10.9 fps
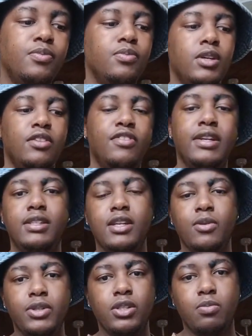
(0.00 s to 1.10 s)
Investec,
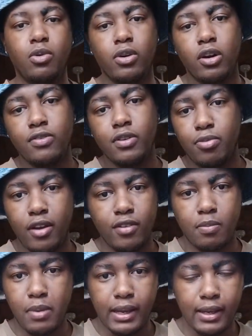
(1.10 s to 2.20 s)
which is more of a
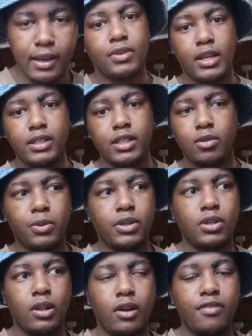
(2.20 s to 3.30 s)
private bank. They deal with
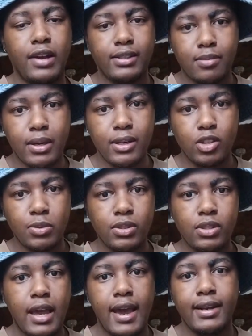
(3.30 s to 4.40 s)
a lot of asset
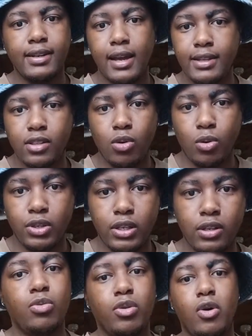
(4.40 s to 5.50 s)
management and asset holding.
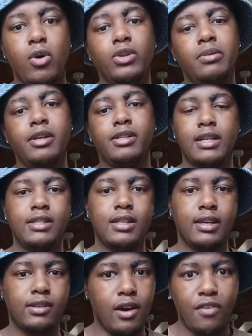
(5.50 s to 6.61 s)
It would only make sense
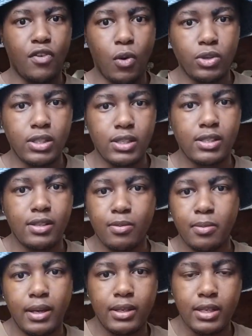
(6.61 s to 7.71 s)
that, of course, it doesn't
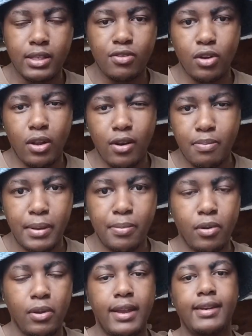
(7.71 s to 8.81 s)
make sense for a lot of
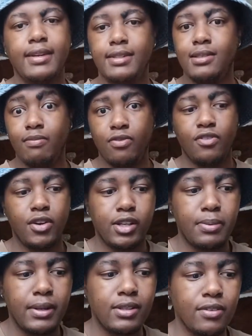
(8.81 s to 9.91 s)
people and it's very
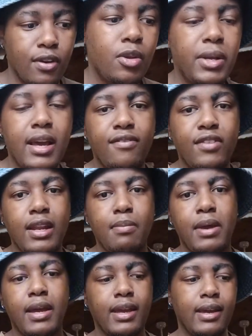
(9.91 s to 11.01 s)
expensive. Then we'd have the
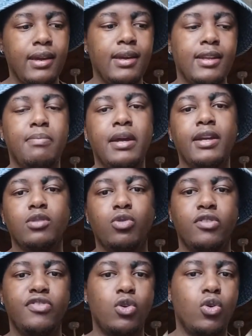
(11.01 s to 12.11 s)
Nedbank. Nedbank is more
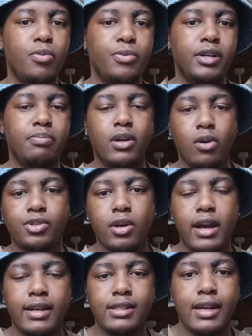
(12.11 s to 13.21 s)
of a corporate, but also
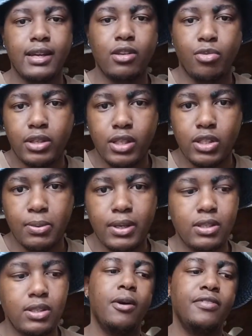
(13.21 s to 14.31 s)
has like the retail
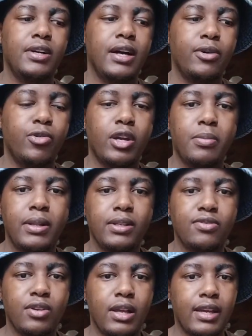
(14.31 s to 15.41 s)
space. However, I would recommend this
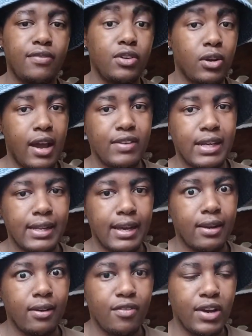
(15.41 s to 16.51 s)
for like if you're having like a
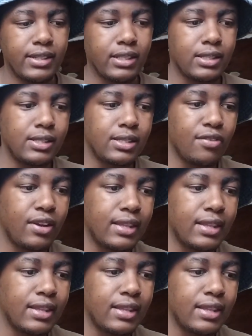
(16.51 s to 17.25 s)
lot of assets and stuff like